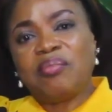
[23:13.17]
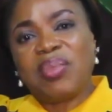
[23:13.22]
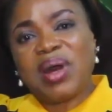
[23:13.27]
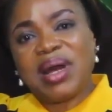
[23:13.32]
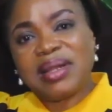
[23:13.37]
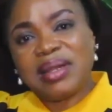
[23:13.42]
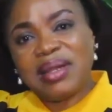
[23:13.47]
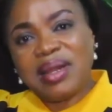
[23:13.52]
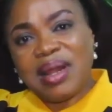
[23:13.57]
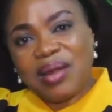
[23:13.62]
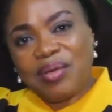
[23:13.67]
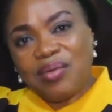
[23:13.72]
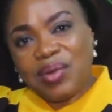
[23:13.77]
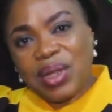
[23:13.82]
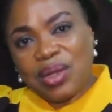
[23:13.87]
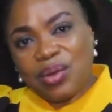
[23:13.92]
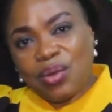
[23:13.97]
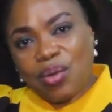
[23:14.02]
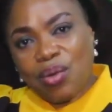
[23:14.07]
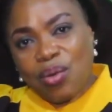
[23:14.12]

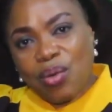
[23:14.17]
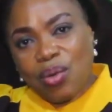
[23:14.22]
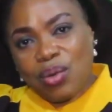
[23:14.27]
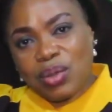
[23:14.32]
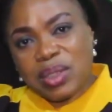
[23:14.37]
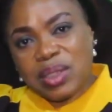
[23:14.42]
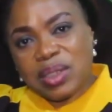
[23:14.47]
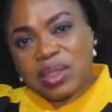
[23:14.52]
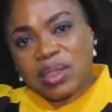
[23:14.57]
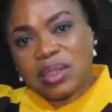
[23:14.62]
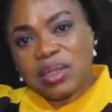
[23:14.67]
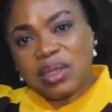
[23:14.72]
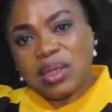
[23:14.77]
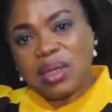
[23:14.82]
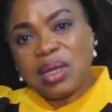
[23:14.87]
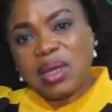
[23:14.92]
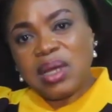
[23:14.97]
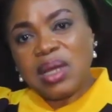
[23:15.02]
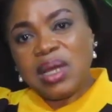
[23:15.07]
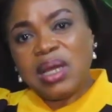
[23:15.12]
partnering us
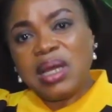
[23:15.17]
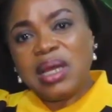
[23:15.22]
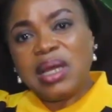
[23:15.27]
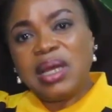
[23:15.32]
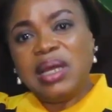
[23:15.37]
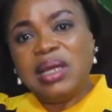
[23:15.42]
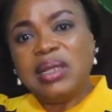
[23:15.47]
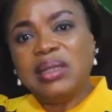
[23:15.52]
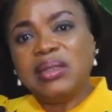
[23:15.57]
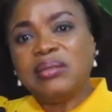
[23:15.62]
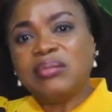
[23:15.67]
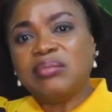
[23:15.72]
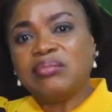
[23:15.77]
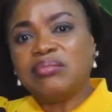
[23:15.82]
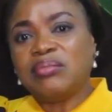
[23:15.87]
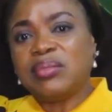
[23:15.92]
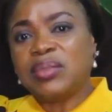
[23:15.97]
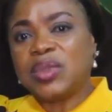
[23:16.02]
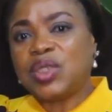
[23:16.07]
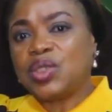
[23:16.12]

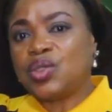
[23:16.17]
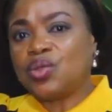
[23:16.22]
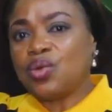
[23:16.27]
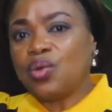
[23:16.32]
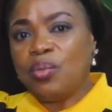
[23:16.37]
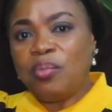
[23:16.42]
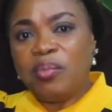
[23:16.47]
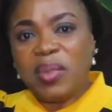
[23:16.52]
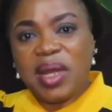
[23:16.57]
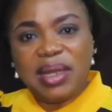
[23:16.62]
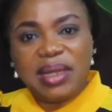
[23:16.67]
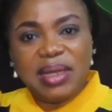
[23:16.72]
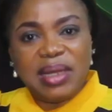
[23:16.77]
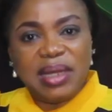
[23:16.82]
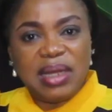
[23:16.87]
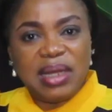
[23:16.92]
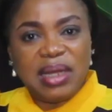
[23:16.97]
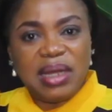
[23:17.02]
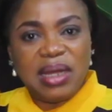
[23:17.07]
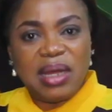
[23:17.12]
in so
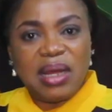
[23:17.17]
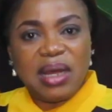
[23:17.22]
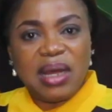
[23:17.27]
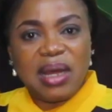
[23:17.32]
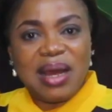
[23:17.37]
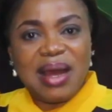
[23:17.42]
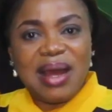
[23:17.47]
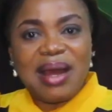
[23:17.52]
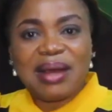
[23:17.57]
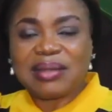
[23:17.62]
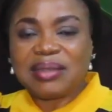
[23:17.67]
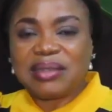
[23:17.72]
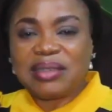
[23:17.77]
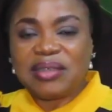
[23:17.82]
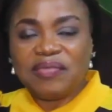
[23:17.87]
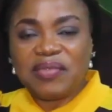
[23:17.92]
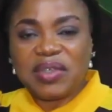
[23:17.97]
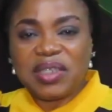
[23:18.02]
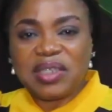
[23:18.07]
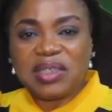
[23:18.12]
many
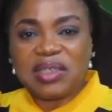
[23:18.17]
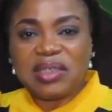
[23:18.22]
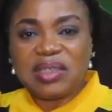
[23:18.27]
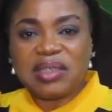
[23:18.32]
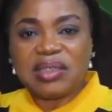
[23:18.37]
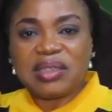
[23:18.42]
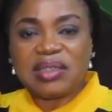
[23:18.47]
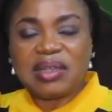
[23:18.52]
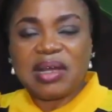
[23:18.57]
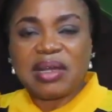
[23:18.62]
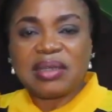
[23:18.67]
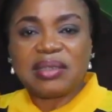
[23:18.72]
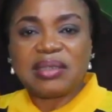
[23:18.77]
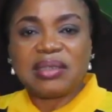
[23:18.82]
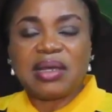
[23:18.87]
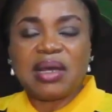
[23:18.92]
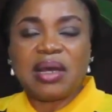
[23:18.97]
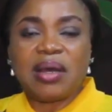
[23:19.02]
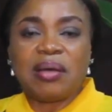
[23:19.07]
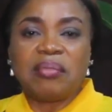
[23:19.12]
activities
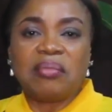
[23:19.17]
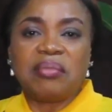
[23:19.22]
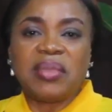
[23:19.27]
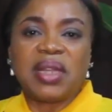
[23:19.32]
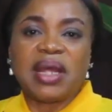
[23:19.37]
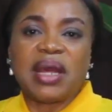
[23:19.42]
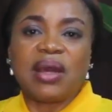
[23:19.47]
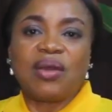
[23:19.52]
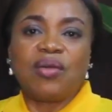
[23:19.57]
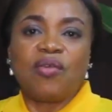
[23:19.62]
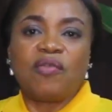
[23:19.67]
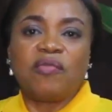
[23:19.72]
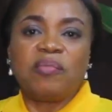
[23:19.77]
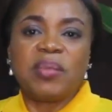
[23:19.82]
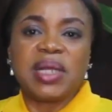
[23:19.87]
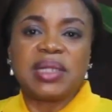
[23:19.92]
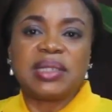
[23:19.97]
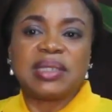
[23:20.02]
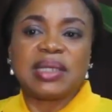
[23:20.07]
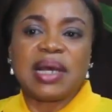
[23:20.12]
that their
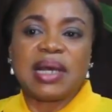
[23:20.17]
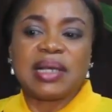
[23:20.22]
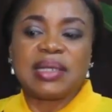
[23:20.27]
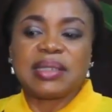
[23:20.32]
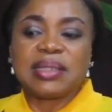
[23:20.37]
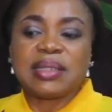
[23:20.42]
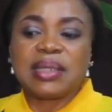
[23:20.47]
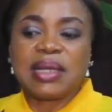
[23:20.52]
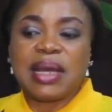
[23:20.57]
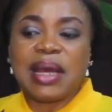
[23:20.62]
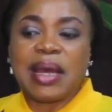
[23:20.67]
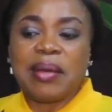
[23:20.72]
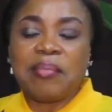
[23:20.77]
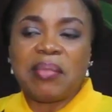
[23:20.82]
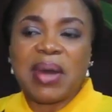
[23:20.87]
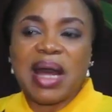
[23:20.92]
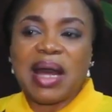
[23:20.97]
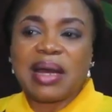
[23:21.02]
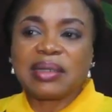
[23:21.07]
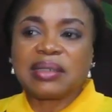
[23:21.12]
government has
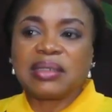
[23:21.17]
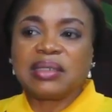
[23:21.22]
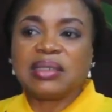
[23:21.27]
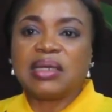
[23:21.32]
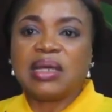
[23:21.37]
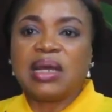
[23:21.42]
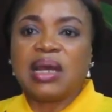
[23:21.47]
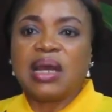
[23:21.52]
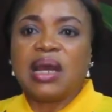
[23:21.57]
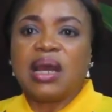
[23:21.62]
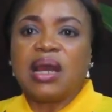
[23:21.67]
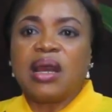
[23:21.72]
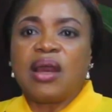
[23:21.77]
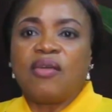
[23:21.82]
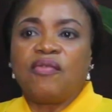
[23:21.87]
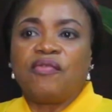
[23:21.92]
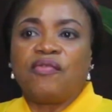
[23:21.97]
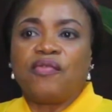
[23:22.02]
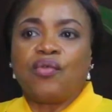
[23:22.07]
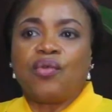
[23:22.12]
earmarked
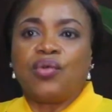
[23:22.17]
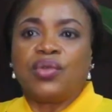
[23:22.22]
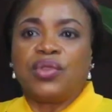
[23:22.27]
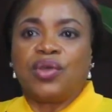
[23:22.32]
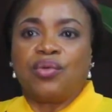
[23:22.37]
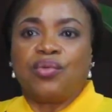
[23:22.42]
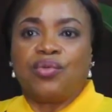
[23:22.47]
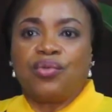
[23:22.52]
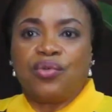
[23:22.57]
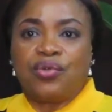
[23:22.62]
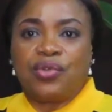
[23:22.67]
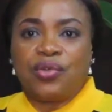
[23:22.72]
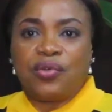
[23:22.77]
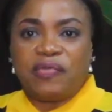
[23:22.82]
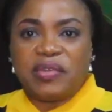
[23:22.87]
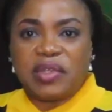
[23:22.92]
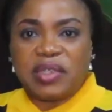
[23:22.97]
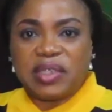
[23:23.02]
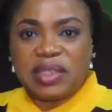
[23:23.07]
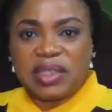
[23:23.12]
for the growth
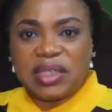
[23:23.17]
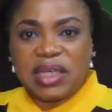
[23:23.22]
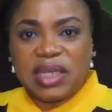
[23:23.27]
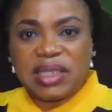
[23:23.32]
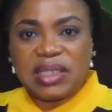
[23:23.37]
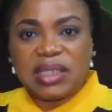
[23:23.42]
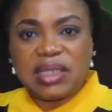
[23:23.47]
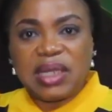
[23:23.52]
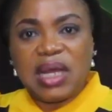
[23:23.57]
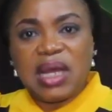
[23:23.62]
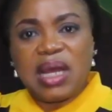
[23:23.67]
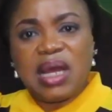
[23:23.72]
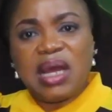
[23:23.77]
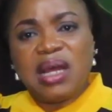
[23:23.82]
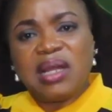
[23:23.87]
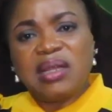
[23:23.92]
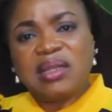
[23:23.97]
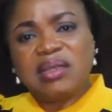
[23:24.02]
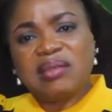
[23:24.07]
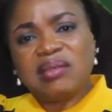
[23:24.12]
of the state.
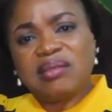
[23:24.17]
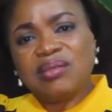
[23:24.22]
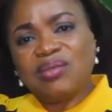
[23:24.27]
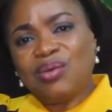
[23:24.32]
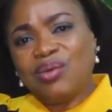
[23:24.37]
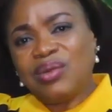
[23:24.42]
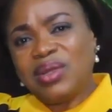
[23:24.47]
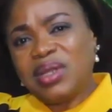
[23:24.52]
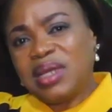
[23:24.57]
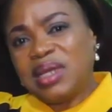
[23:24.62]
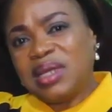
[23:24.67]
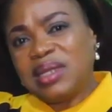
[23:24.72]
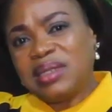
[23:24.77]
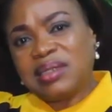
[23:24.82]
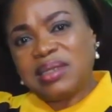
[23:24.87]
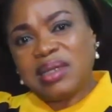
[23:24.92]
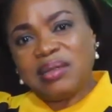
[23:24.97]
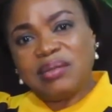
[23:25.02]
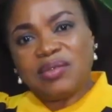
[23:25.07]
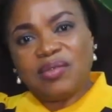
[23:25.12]
This is not only
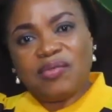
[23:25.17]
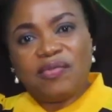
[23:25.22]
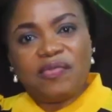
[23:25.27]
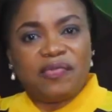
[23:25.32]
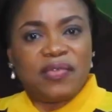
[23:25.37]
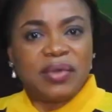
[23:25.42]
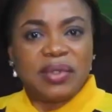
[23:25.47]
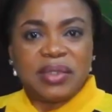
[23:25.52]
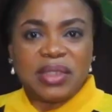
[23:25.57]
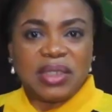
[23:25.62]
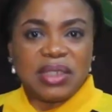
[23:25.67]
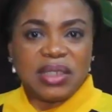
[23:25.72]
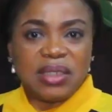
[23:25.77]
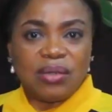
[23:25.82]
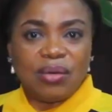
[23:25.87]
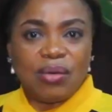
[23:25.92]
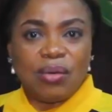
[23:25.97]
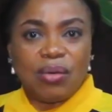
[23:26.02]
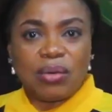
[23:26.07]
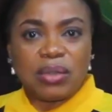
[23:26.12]
in terms of
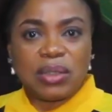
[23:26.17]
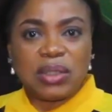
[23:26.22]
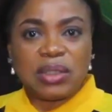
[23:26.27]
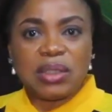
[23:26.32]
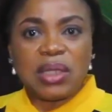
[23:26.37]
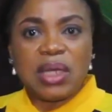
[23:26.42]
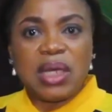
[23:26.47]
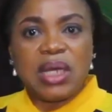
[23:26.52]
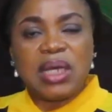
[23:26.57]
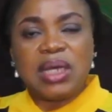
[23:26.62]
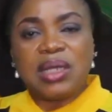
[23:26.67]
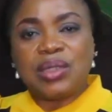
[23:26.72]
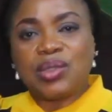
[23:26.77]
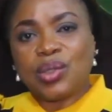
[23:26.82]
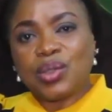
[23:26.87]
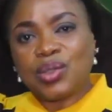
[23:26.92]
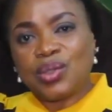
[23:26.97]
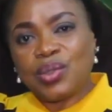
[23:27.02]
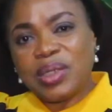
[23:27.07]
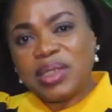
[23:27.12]
funding us,
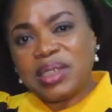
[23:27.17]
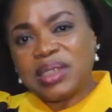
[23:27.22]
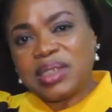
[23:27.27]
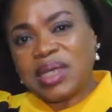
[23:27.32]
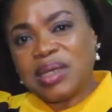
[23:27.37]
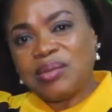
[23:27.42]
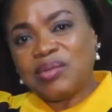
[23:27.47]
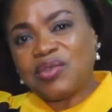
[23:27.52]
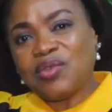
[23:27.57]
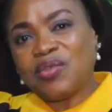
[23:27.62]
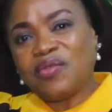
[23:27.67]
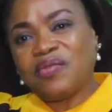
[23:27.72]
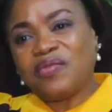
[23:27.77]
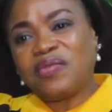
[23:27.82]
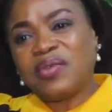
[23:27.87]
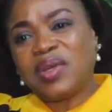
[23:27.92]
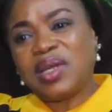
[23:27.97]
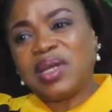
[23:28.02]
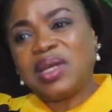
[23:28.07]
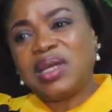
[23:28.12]
it's also in terms
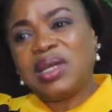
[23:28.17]
of